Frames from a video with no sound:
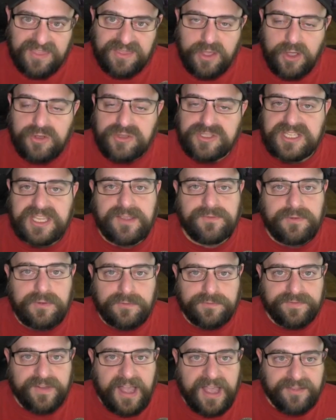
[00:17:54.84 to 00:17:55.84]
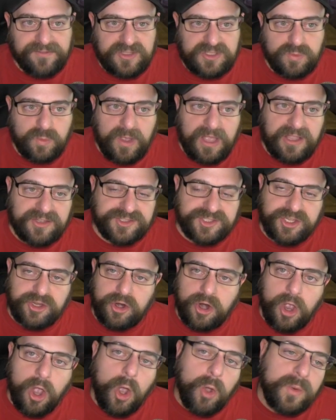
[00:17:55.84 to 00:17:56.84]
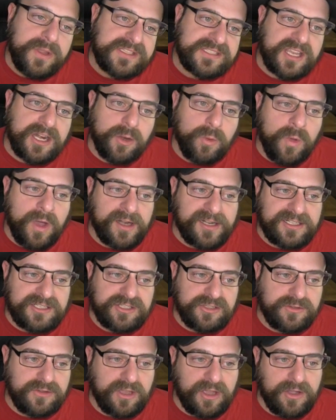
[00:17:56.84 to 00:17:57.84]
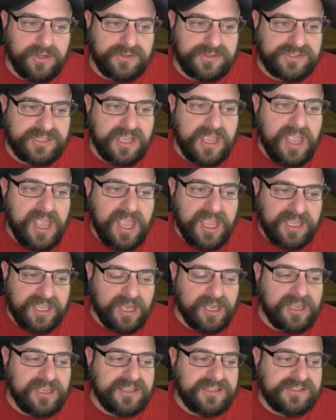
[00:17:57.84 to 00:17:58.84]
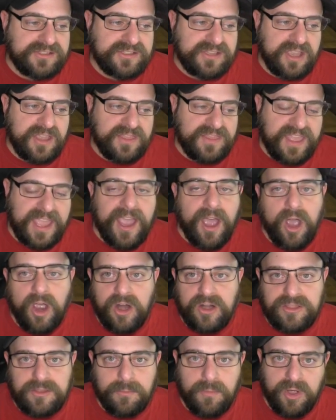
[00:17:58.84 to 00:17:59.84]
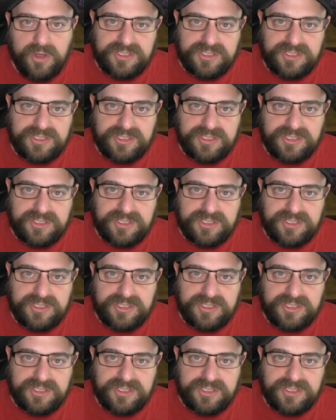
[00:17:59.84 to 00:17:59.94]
then those give you 5 as well. So you're always going to want to do those because they are the